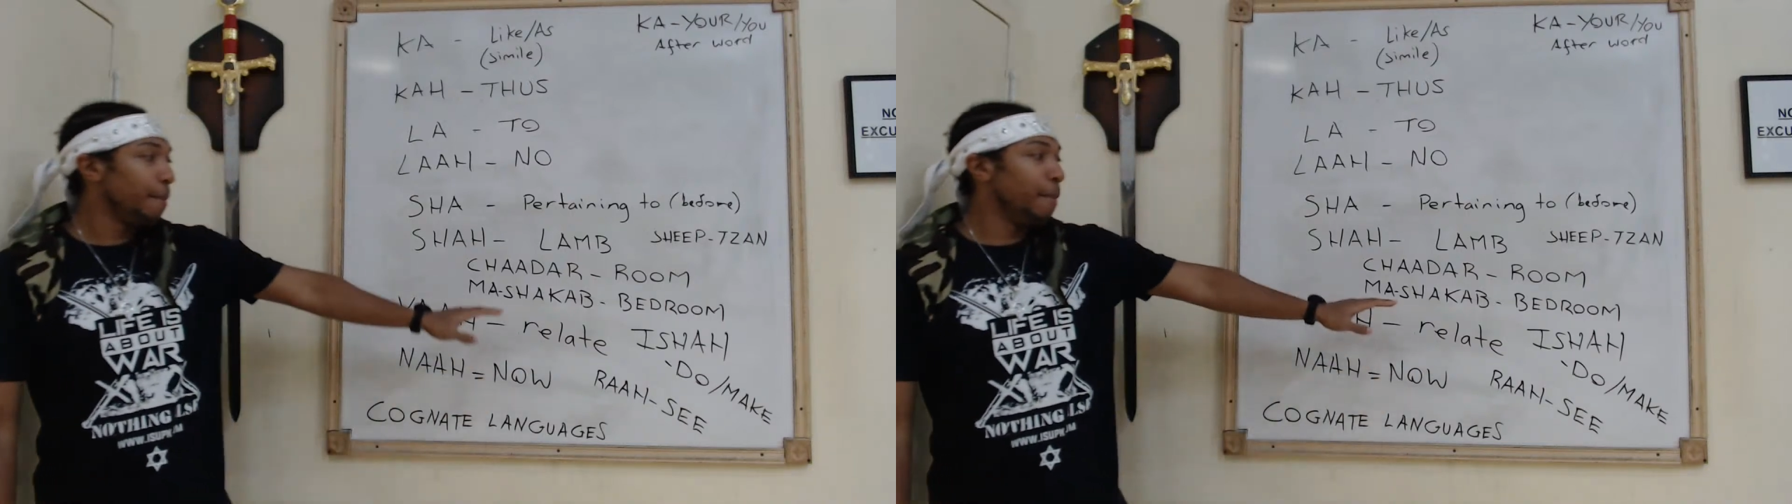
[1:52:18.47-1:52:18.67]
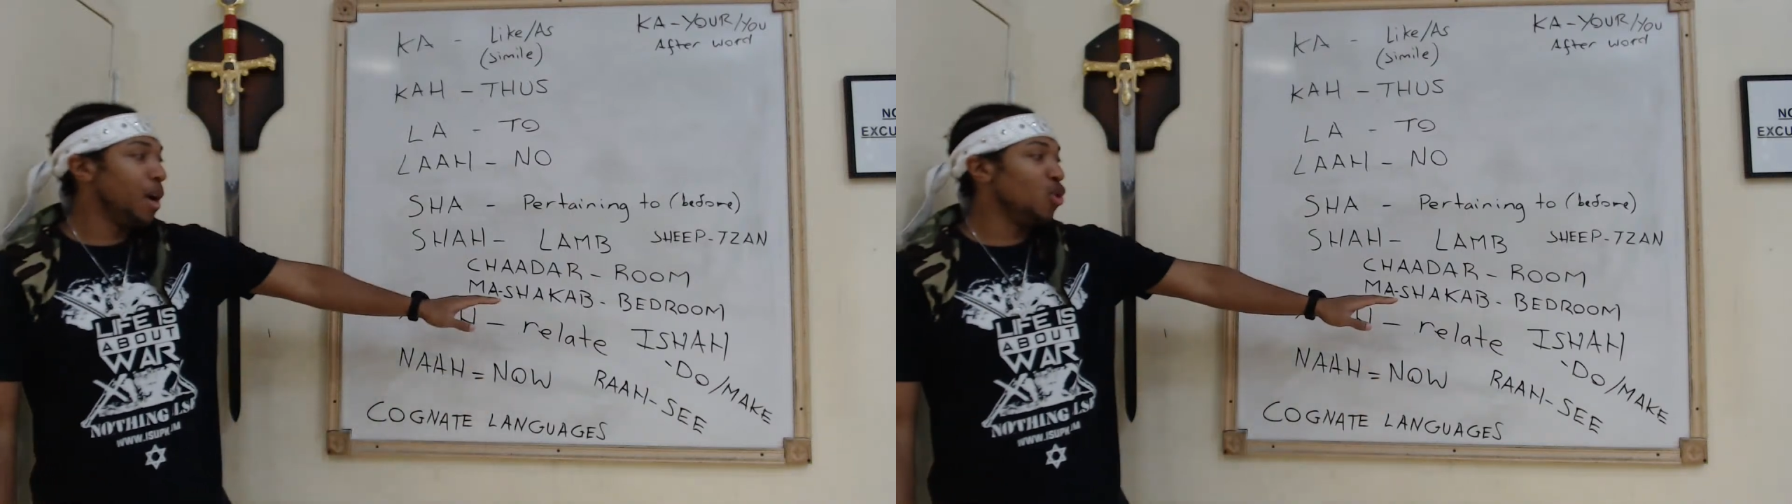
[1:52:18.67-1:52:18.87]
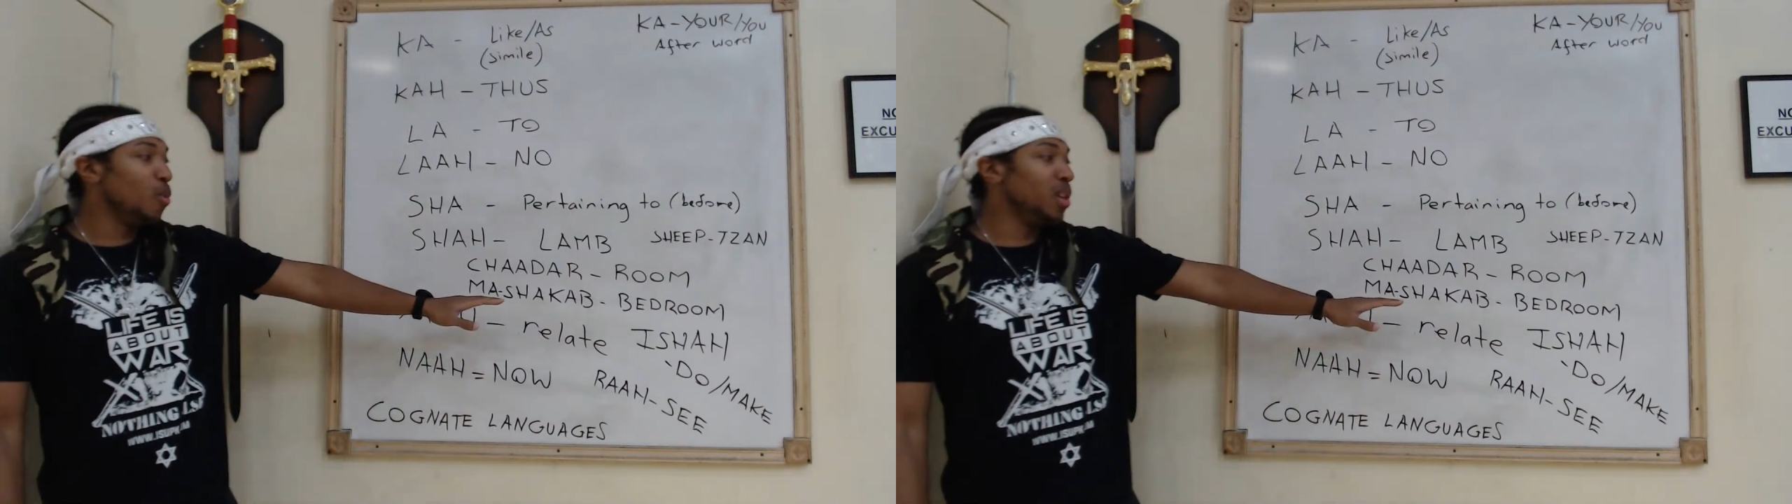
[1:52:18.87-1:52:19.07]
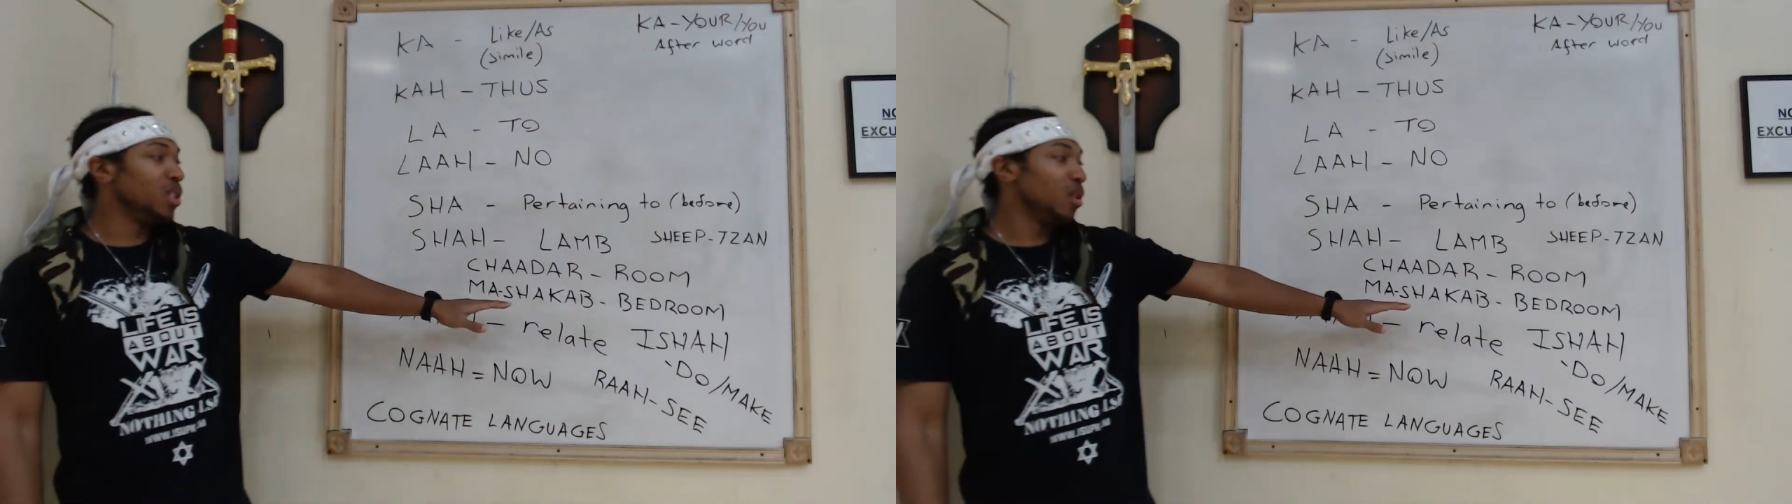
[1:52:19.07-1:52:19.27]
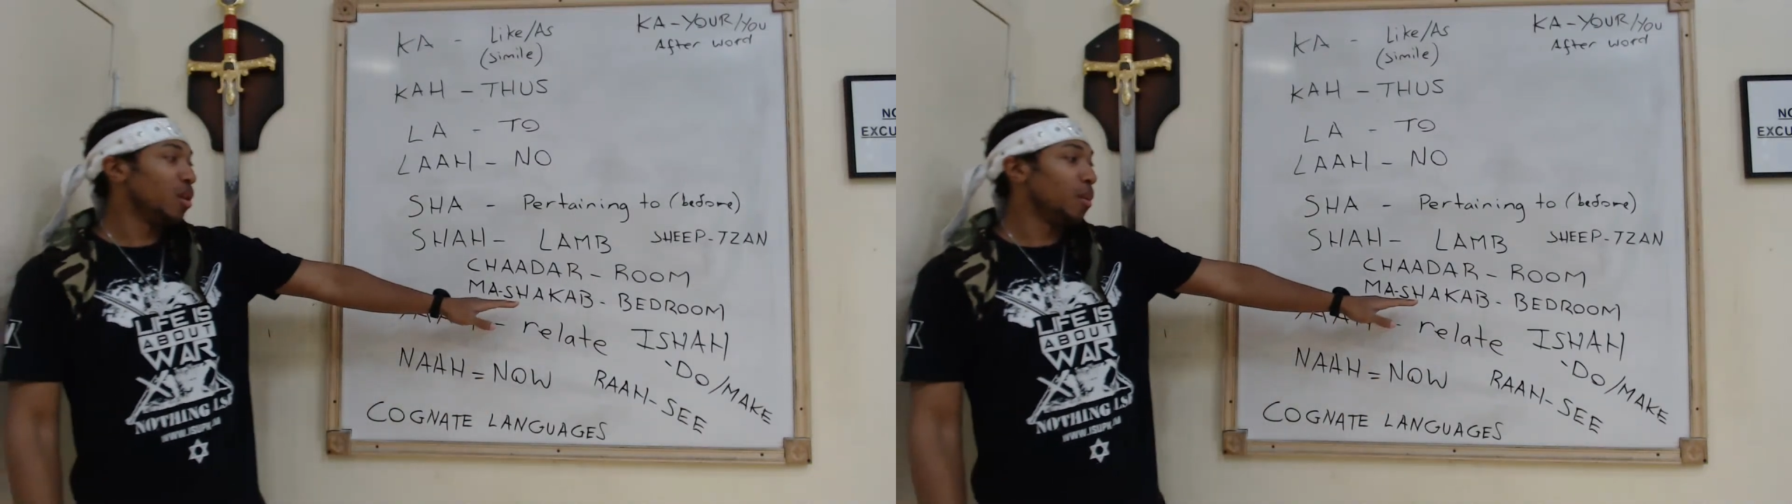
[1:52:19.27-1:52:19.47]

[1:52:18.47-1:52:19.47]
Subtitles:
Bedroom is